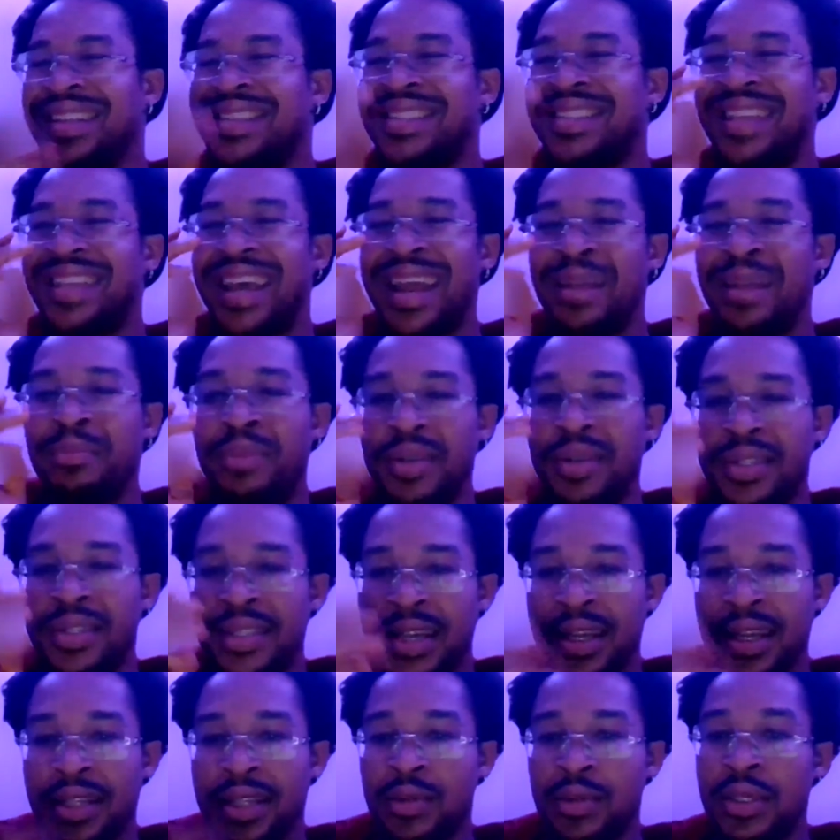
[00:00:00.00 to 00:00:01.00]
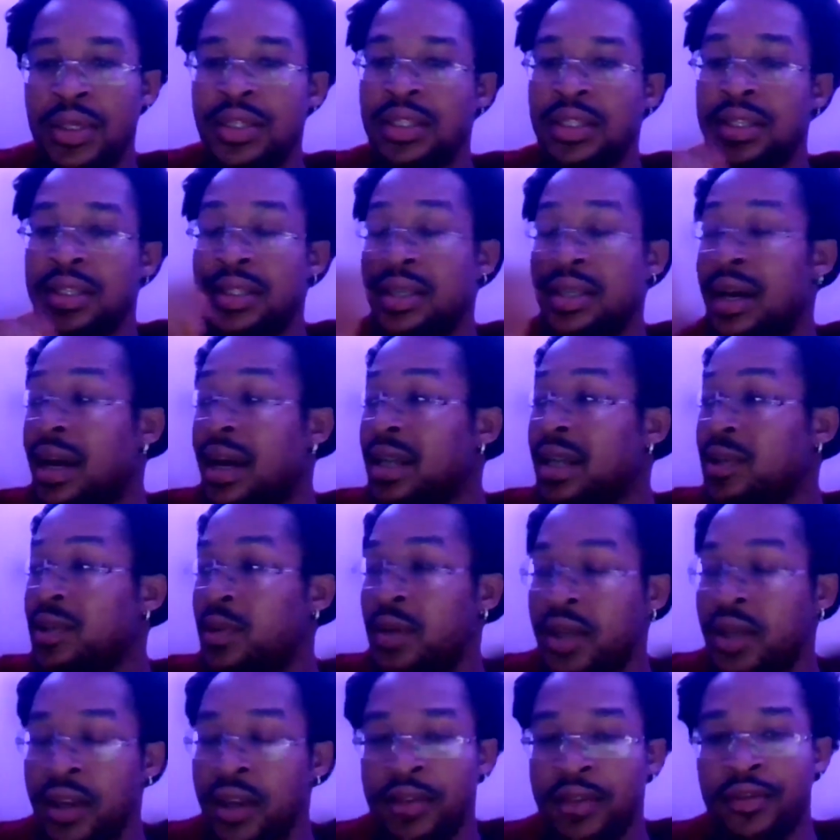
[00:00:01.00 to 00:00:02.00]
10%, which is the tithes
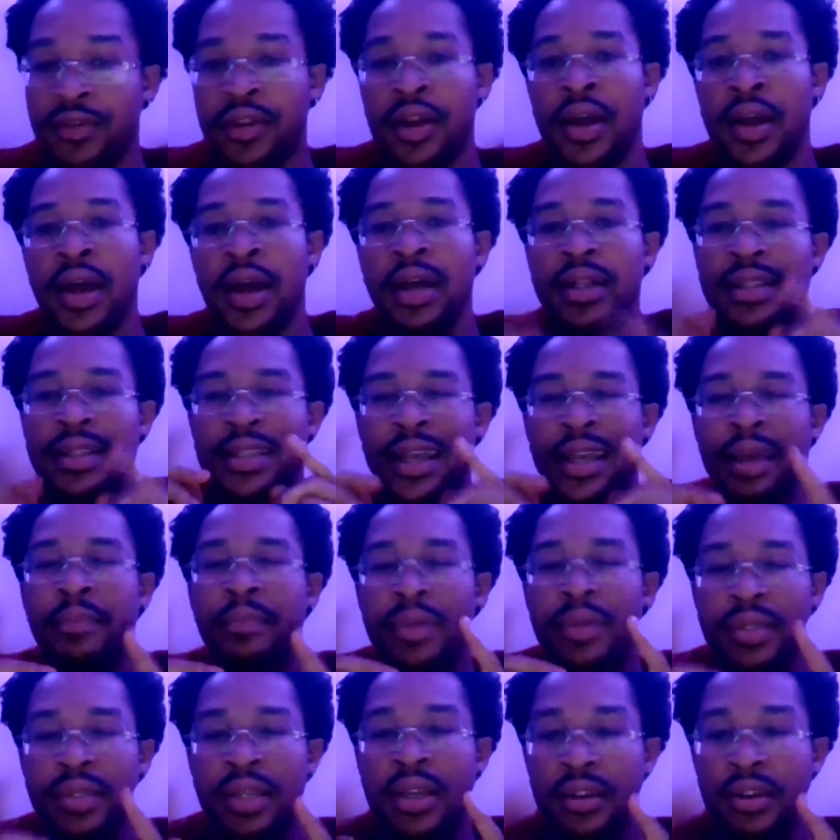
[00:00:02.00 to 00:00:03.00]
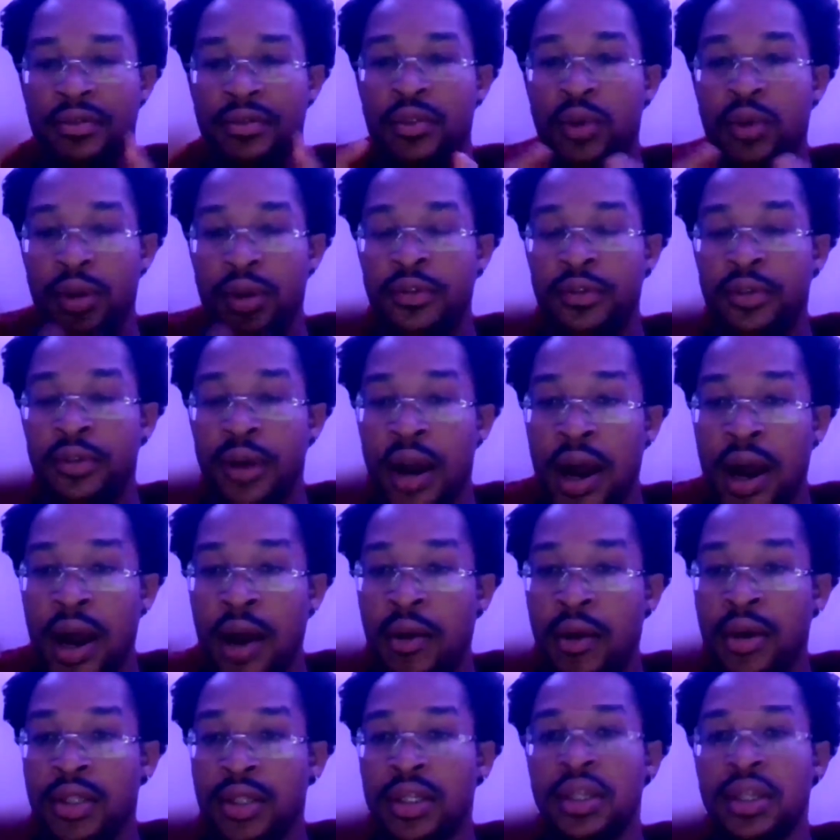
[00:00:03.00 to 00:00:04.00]
we give, 10% of 24
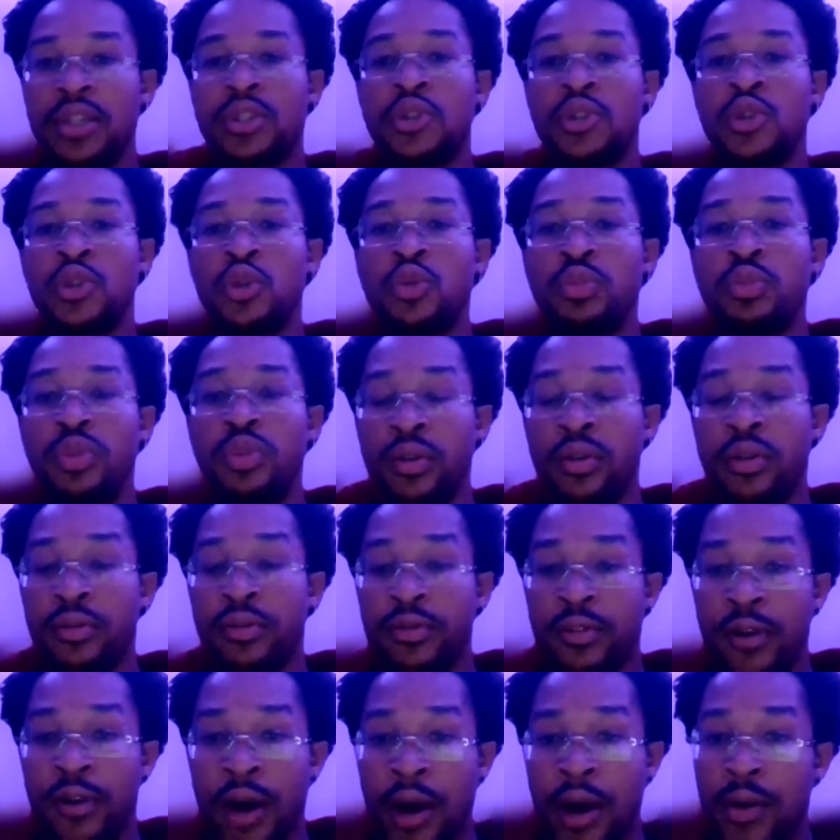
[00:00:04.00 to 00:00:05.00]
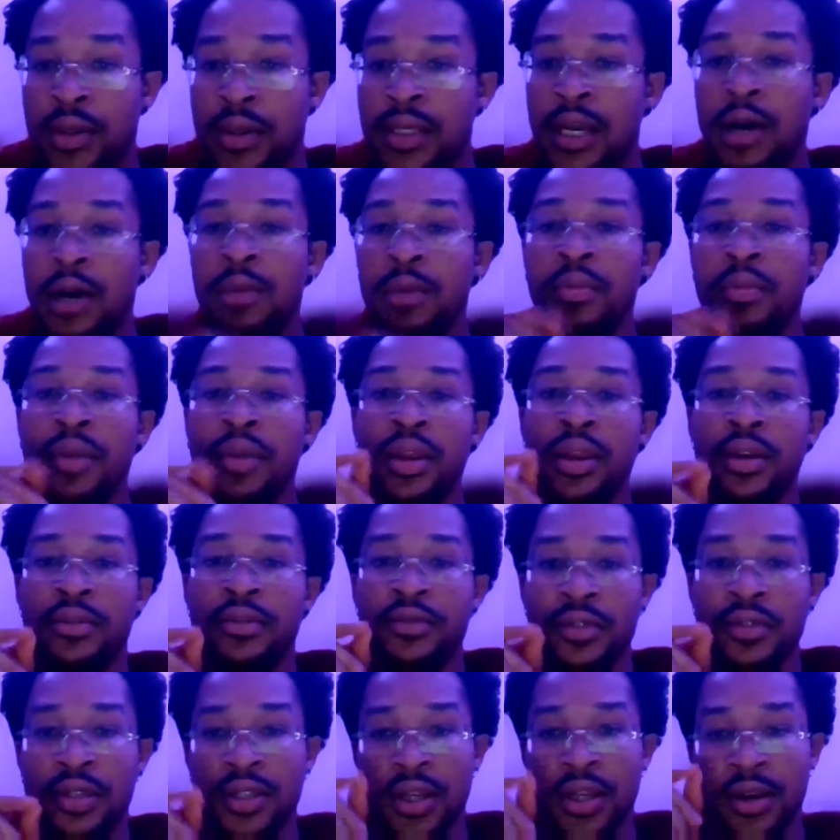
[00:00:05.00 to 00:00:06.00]
hours is 2.4 hours. How many
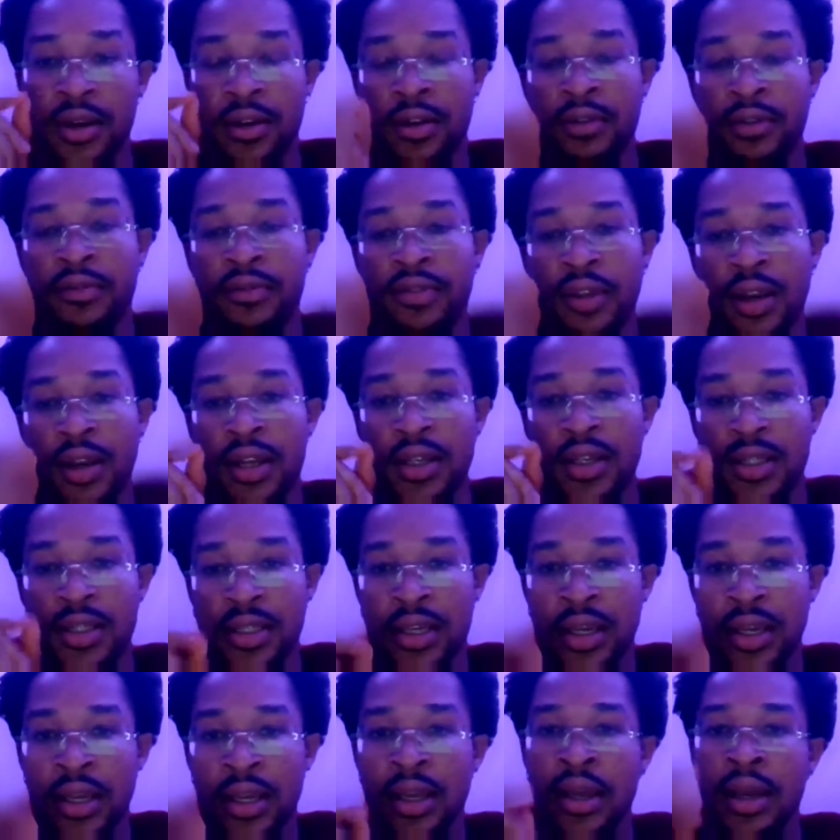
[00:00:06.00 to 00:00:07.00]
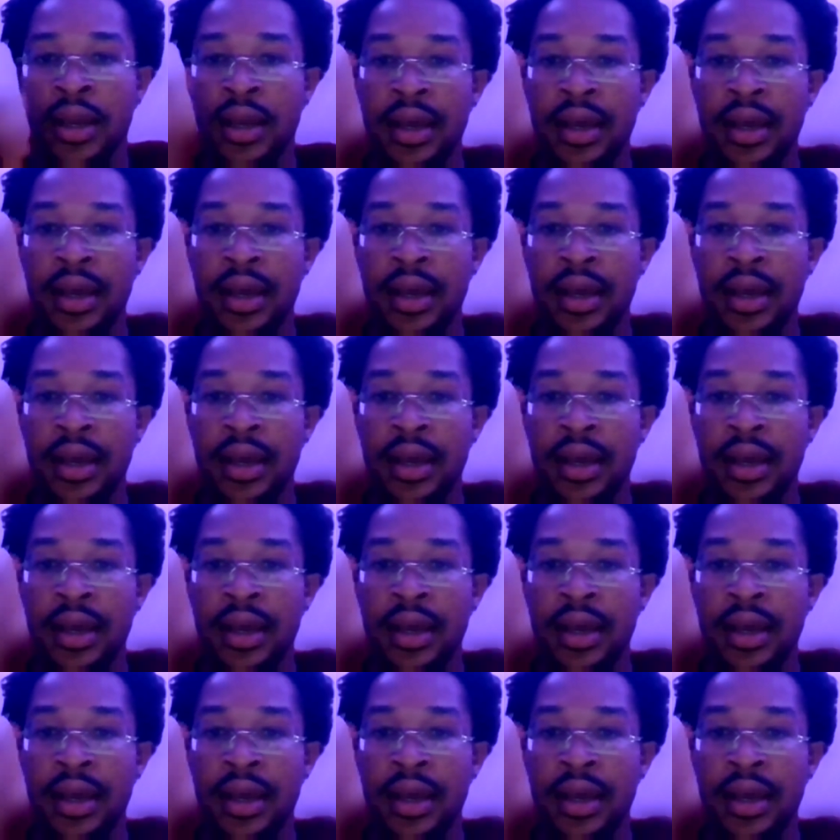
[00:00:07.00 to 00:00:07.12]
of us can confidently say